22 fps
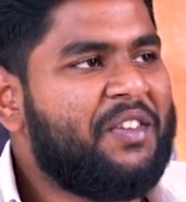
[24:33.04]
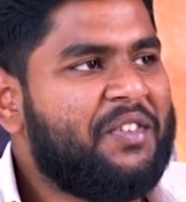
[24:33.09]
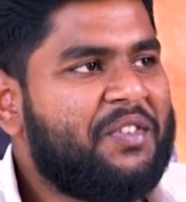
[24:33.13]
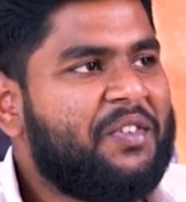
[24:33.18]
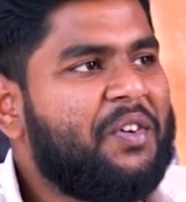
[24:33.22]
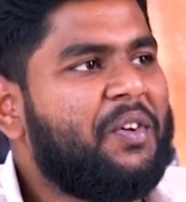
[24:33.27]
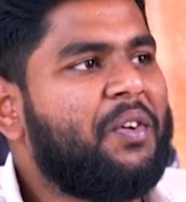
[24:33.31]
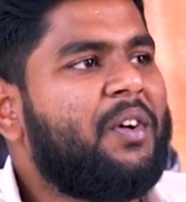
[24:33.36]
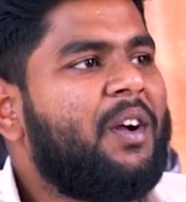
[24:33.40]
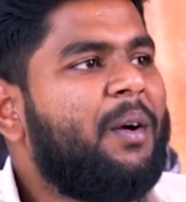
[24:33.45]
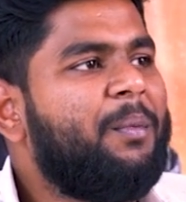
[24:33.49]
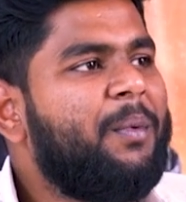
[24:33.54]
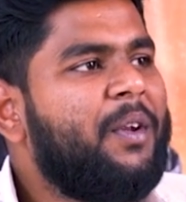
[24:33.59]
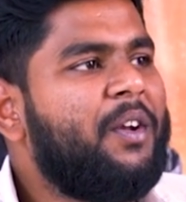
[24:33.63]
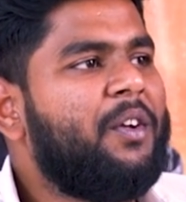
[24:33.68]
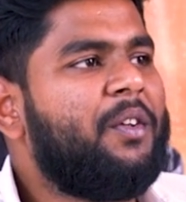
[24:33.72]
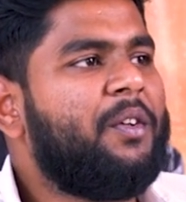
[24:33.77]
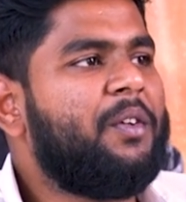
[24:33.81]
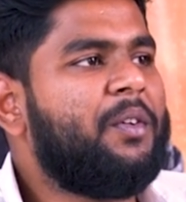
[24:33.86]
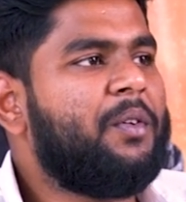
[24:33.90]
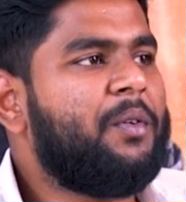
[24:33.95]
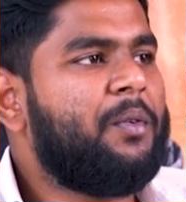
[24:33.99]
So, coming
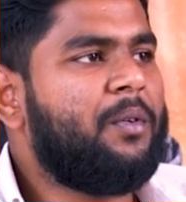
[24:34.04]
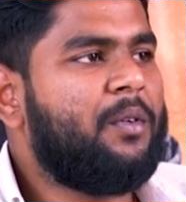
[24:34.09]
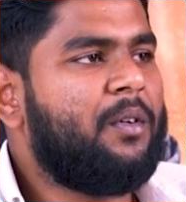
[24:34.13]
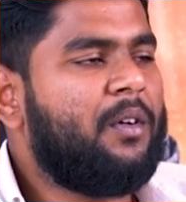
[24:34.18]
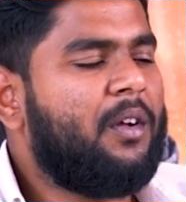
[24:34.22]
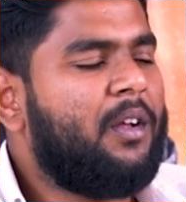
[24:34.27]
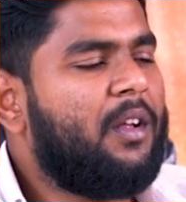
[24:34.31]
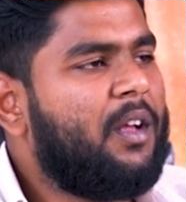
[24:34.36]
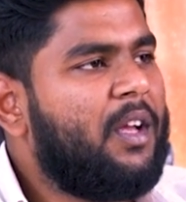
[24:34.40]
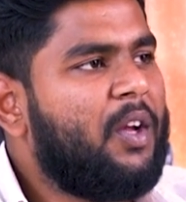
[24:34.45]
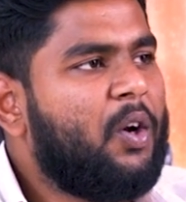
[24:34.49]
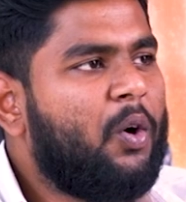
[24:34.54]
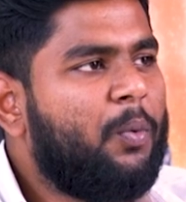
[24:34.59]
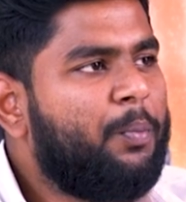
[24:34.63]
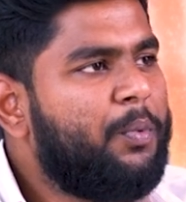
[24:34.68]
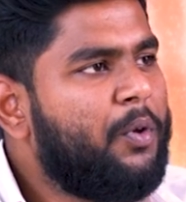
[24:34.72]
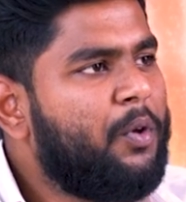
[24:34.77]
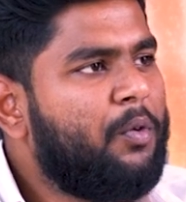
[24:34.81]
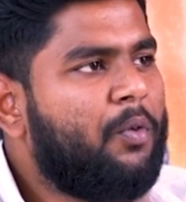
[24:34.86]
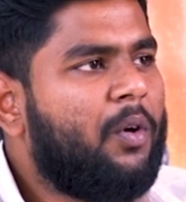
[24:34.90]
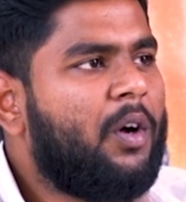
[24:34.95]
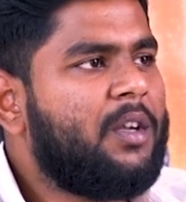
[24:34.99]
to you, I hope
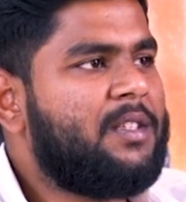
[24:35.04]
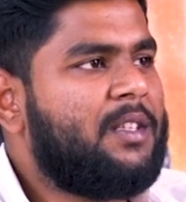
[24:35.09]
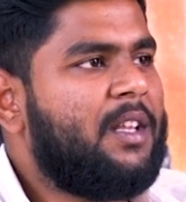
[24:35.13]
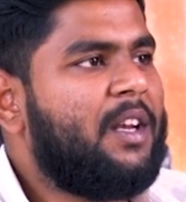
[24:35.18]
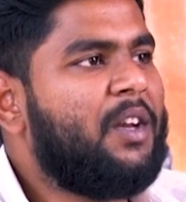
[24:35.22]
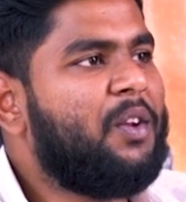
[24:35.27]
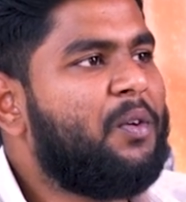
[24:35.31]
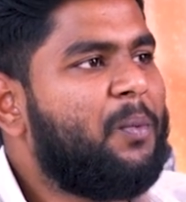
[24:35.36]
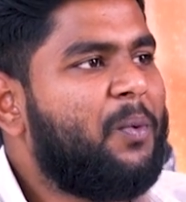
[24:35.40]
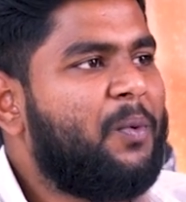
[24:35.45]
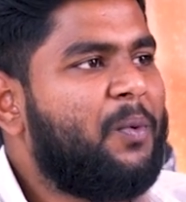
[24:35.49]
you watch Telugu